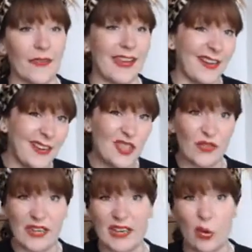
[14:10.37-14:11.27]
They get an
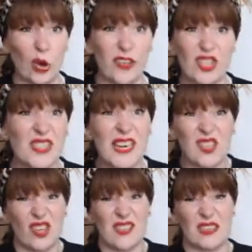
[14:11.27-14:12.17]
injury or they're just
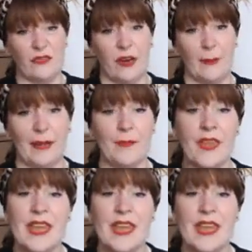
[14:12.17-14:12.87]
exhausted from it.